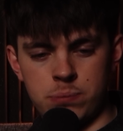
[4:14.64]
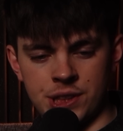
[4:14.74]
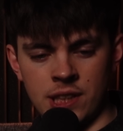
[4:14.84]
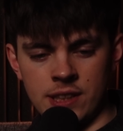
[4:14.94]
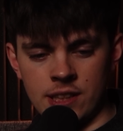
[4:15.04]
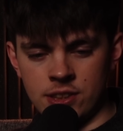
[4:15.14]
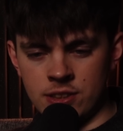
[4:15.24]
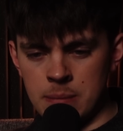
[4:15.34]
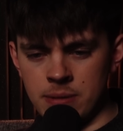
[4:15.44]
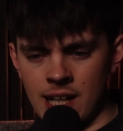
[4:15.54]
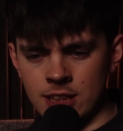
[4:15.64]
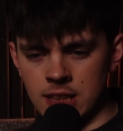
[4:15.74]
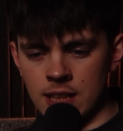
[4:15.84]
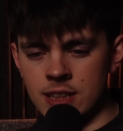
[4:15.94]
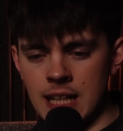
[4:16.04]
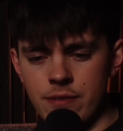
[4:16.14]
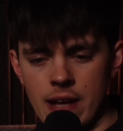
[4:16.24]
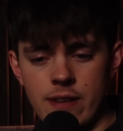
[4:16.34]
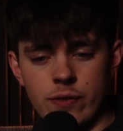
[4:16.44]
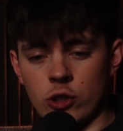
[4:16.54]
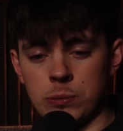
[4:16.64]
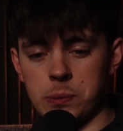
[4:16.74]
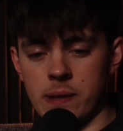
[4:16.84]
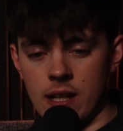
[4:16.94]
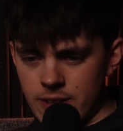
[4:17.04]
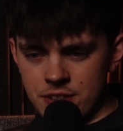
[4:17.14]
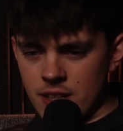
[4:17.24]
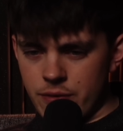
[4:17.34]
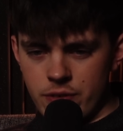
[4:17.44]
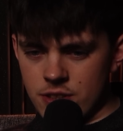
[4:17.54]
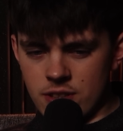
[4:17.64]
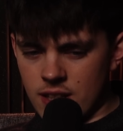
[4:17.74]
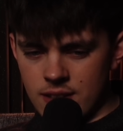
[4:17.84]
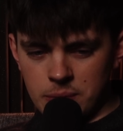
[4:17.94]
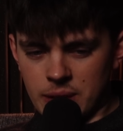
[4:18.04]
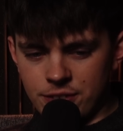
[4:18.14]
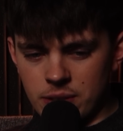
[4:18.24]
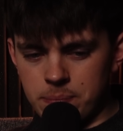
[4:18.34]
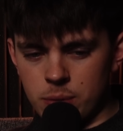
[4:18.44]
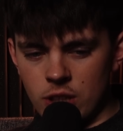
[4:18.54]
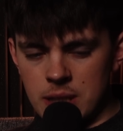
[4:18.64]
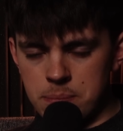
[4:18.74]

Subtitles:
present ideas, type darts light in. Anything comes up here. There isn't anything, is there? I'm gonna have to bloody